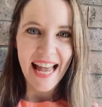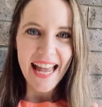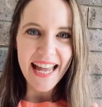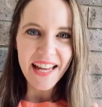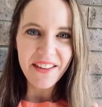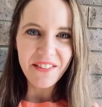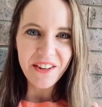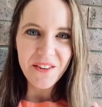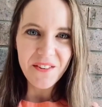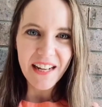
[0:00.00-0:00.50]

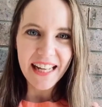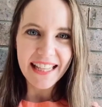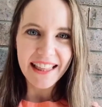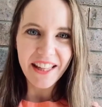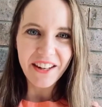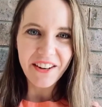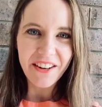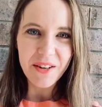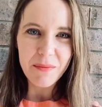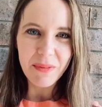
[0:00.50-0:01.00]
Hey
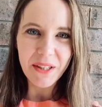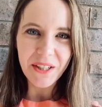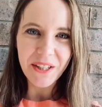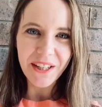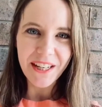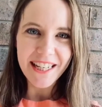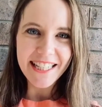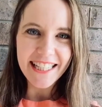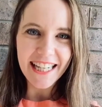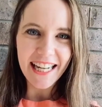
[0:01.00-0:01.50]
everyone,
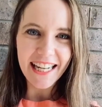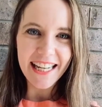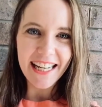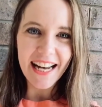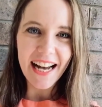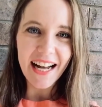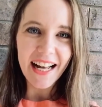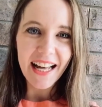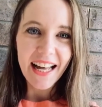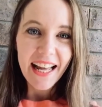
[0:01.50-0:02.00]
Mlikota
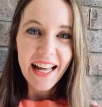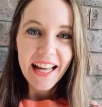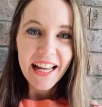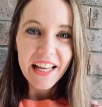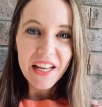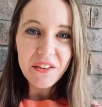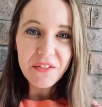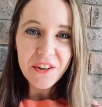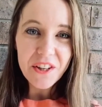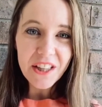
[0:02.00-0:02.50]
here.
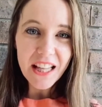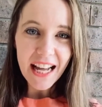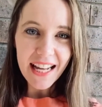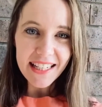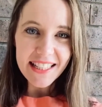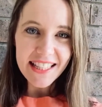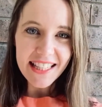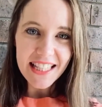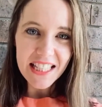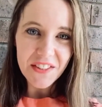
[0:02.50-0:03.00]
If you
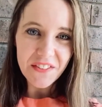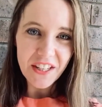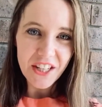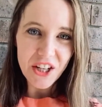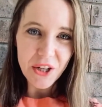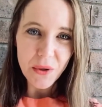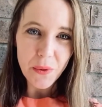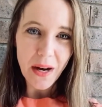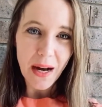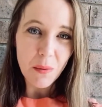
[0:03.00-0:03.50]
liked this
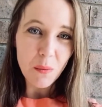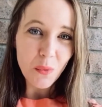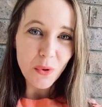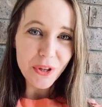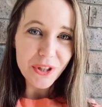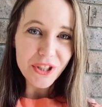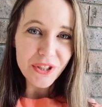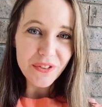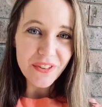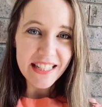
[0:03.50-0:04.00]
video and
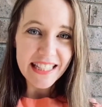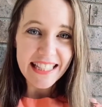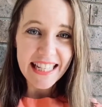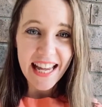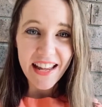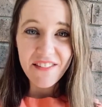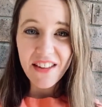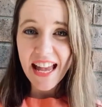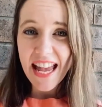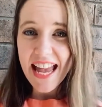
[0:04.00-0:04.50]
want to
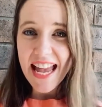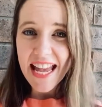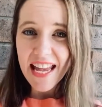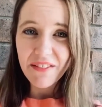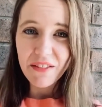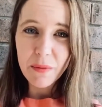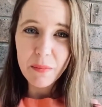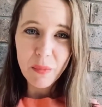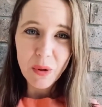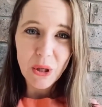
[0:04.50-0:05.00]
receive
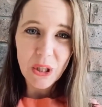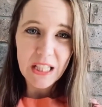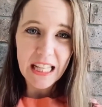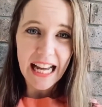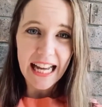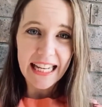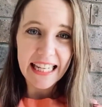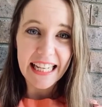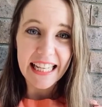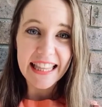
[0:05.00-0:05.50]
even more
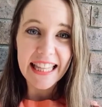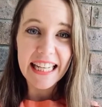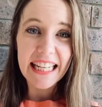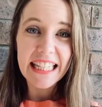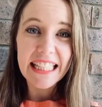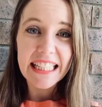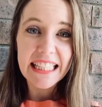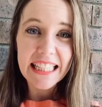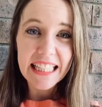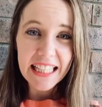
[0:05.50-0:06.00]
like it,
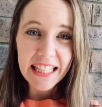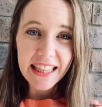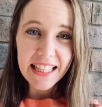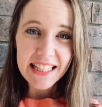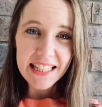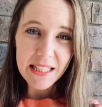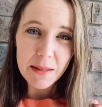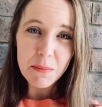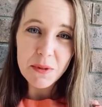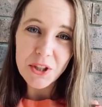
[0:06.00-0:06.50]
then click
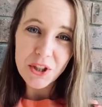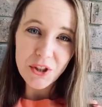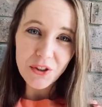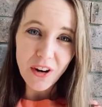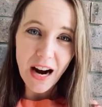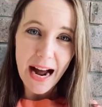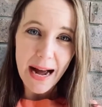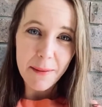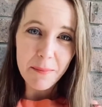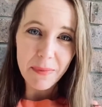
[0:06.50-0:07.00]
the
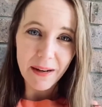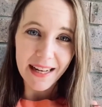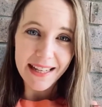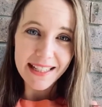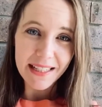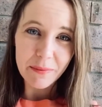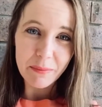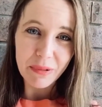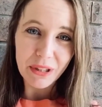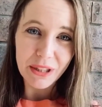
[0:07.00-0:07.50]
subscribe
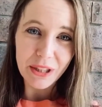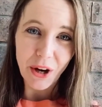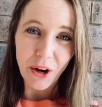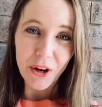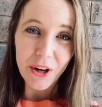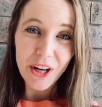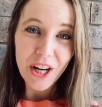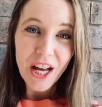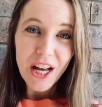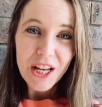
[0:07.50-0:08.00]
button
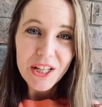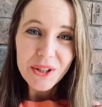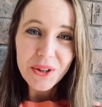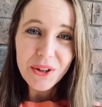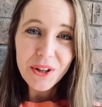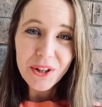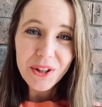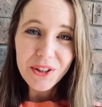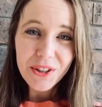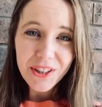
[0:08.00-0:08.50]
below
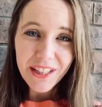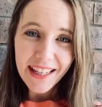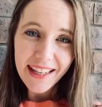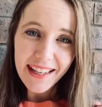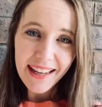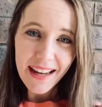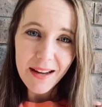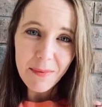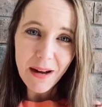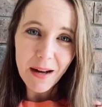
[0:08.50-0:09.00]
so that you
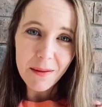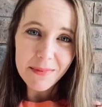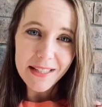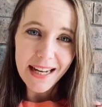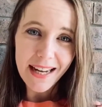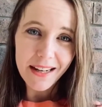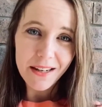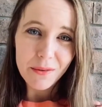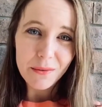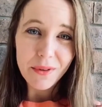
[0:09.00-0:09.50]
can keep
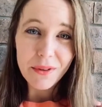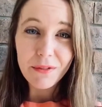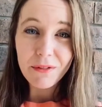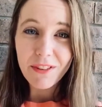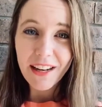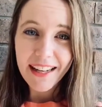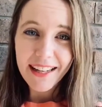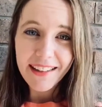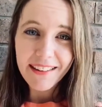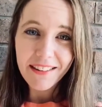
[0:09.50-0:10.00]
updated with
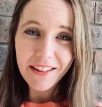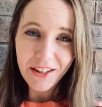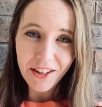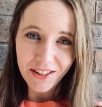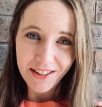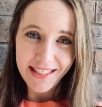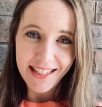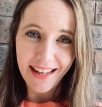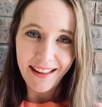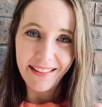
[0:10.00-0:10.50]
regular
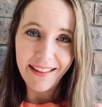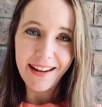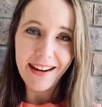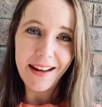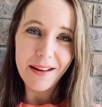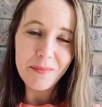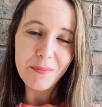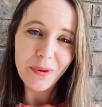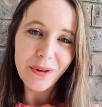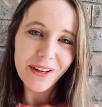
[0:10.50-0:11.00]
content
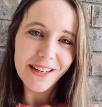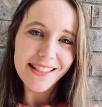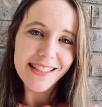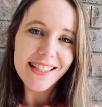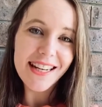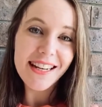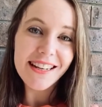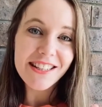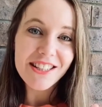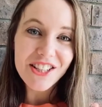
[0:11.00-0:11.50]
that I am
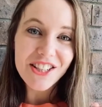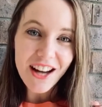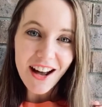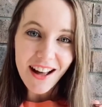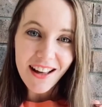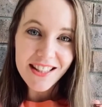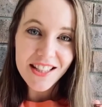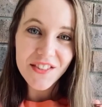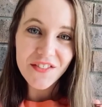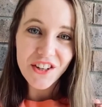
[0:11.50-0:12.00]
posting
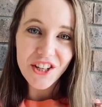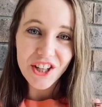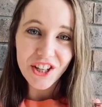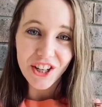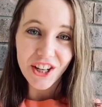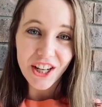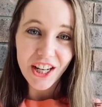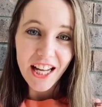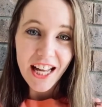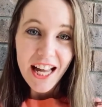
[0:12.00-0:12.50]
just for
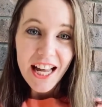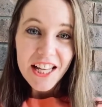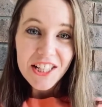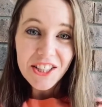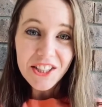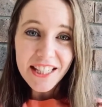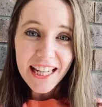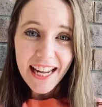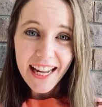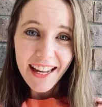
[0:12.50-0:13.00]
you.
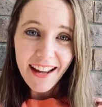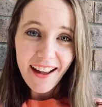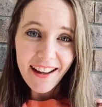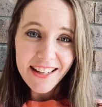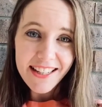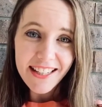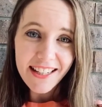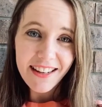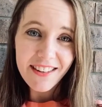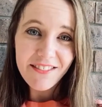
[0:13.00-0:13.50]
So take
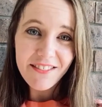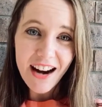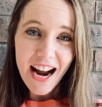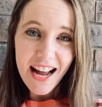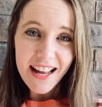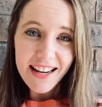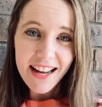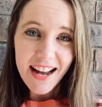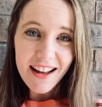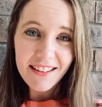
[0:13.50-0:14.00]
action
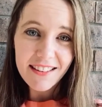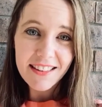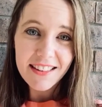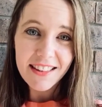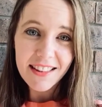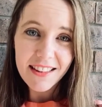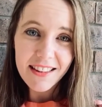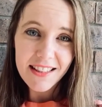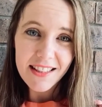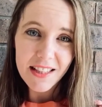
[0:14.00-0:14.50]
right now,
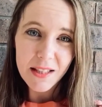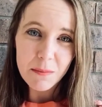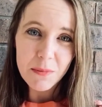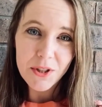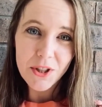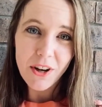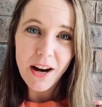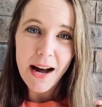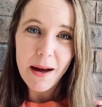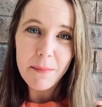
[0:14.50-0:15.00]
click the
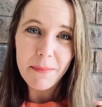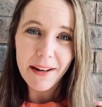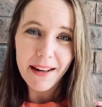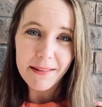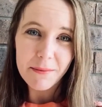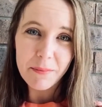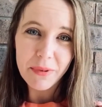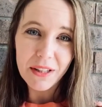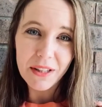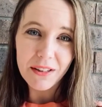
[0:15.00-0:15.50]
subscribe
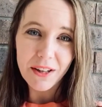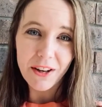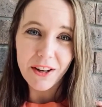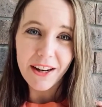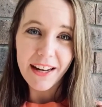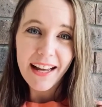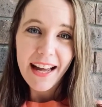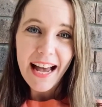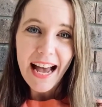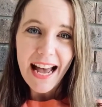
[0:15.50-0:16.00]
button below,
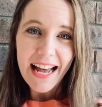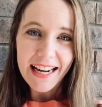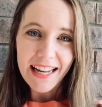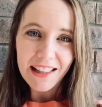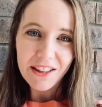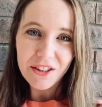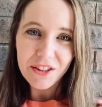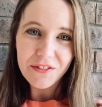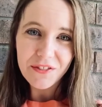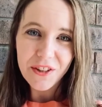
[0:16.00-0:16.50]
and
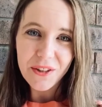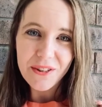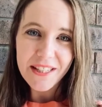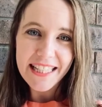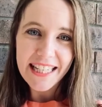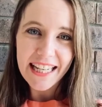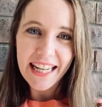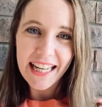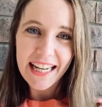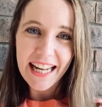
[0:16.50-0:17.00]
I look
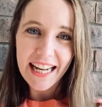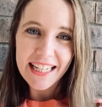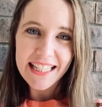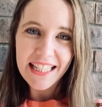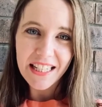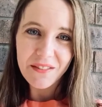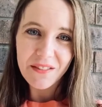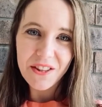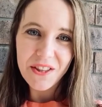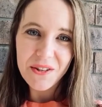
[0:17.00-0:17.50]
forward to
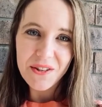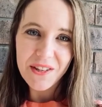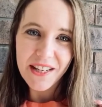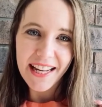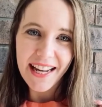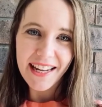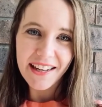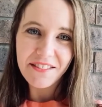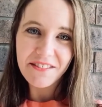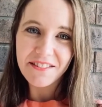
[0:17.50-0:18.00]
connecting with you
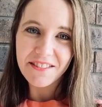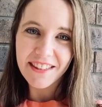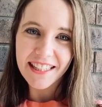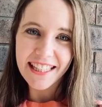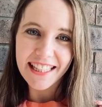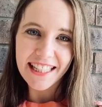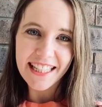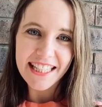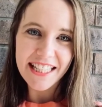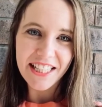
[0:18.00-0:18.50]
again
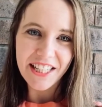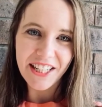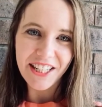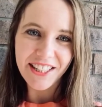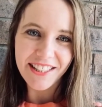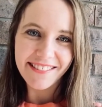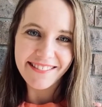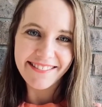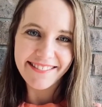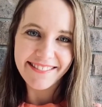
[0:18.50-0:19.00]
really
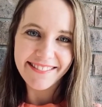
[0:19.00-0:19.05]
soon.